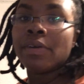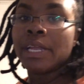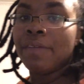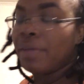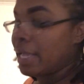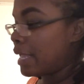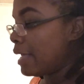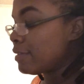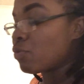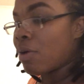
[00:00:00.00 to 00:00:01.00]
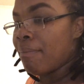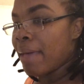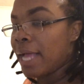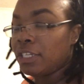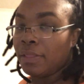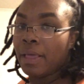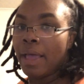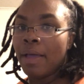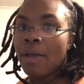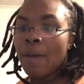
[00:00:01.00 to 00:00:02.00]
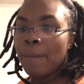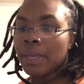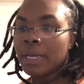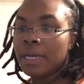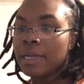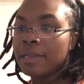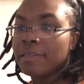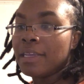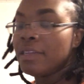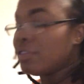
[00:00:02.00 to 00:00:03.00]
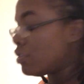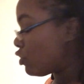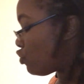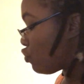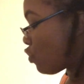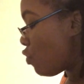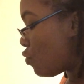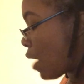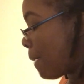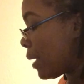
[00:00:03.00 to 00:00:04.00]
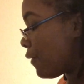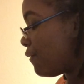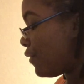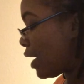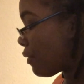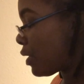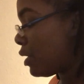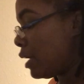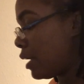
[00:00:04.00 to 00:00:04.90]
even guessed or imagined that, because he took very good